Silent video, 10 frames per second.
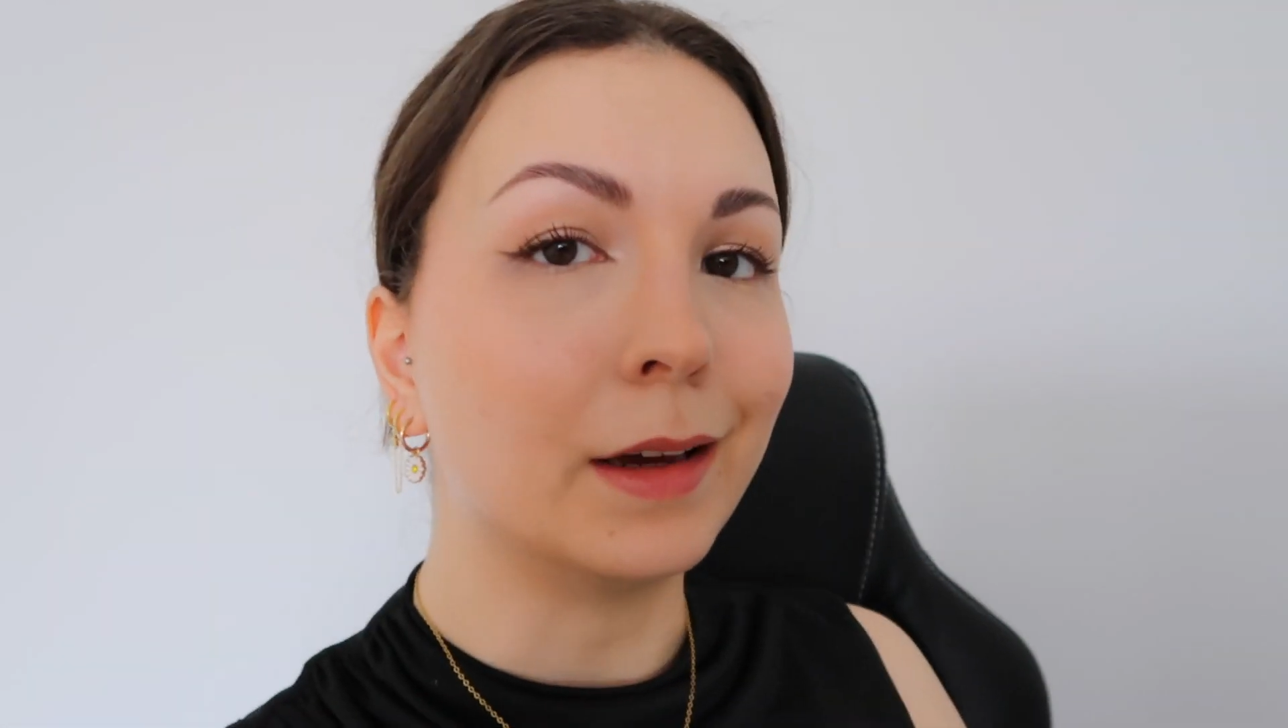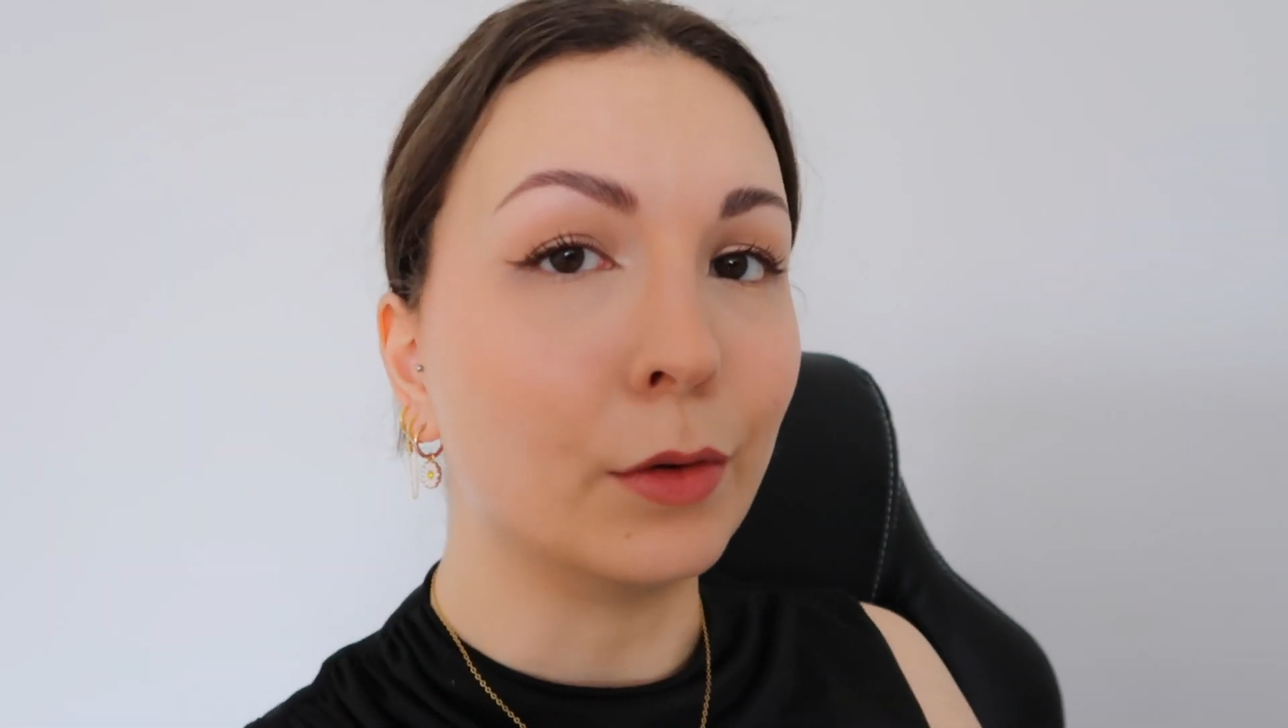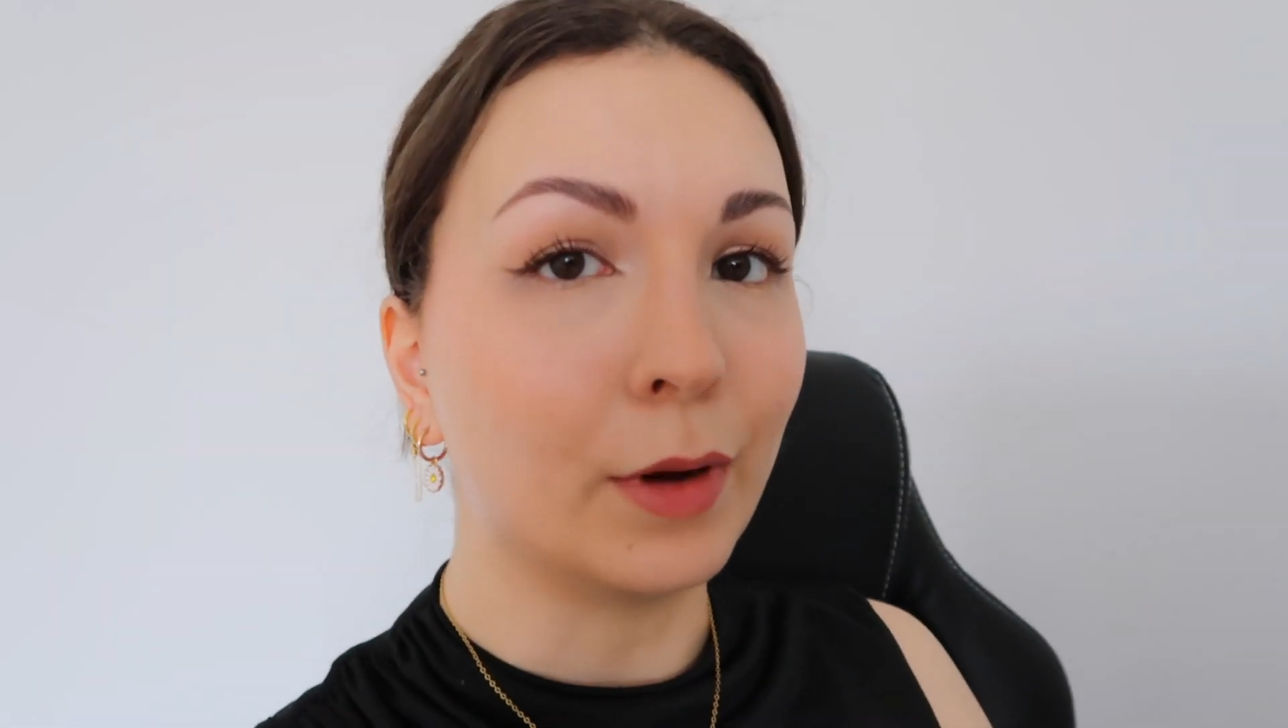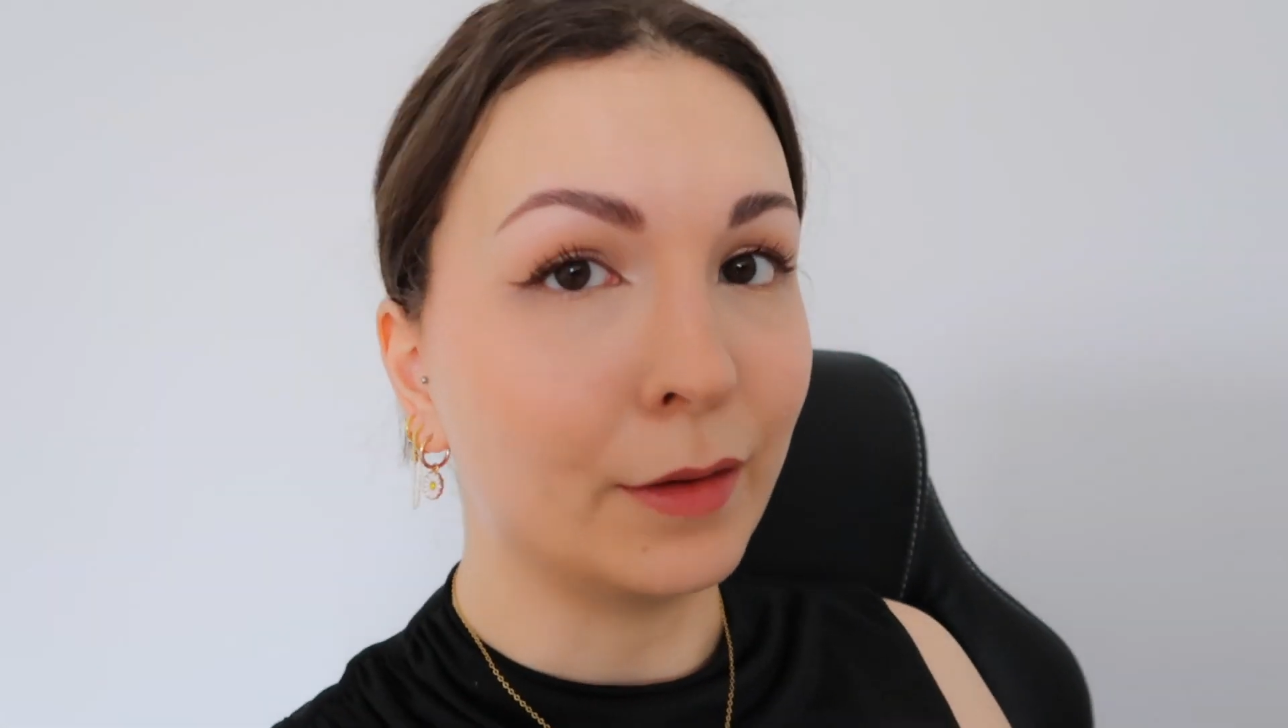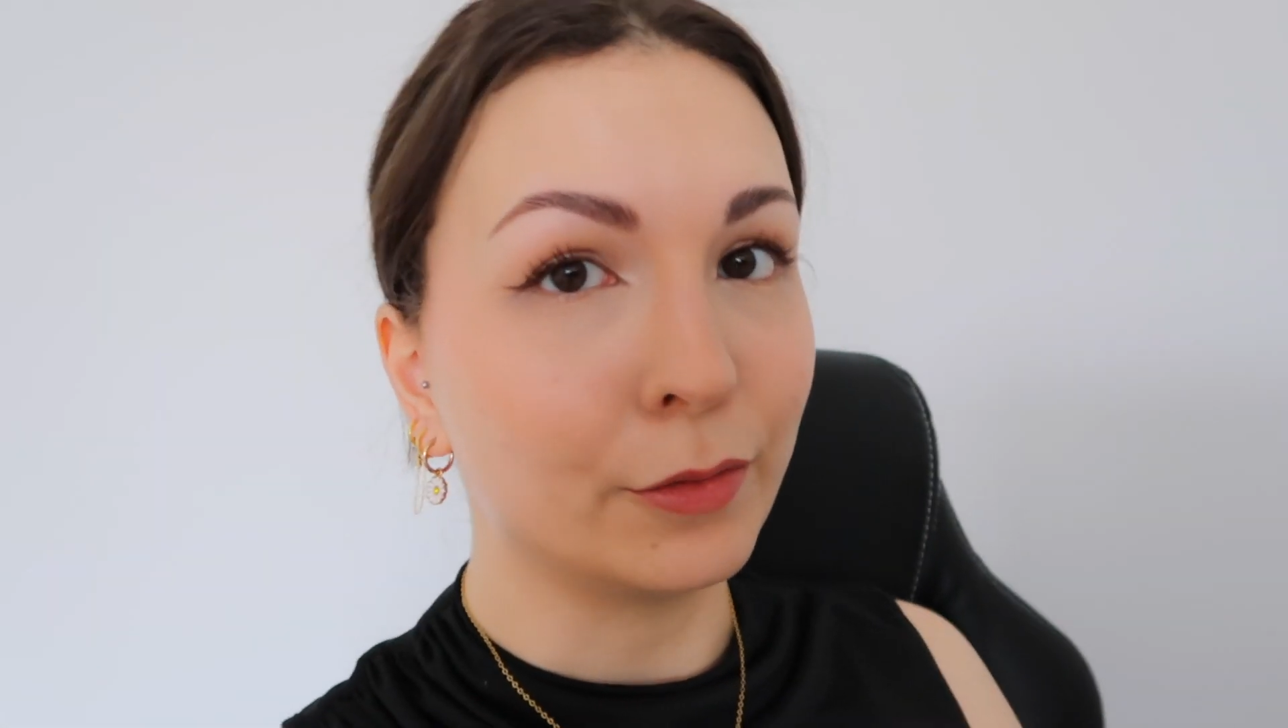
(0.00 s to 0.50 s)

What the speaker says: I don't have